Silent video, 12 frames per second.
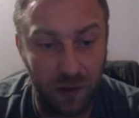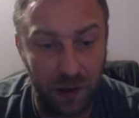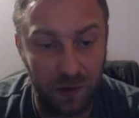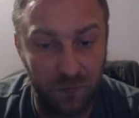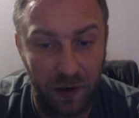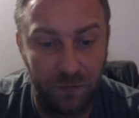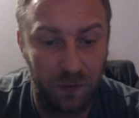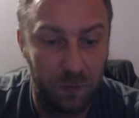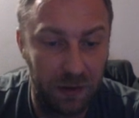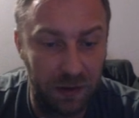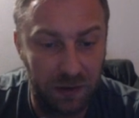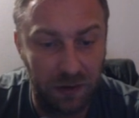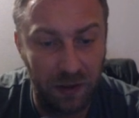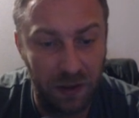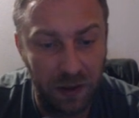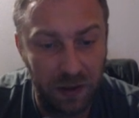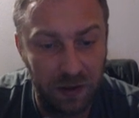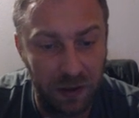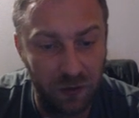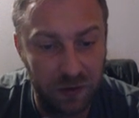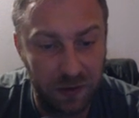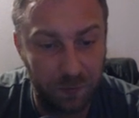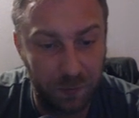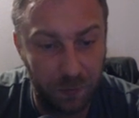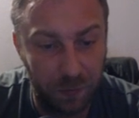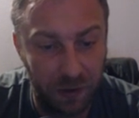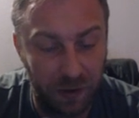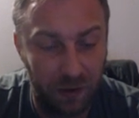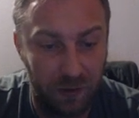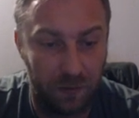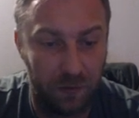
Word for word: h5 immediately, then you simply play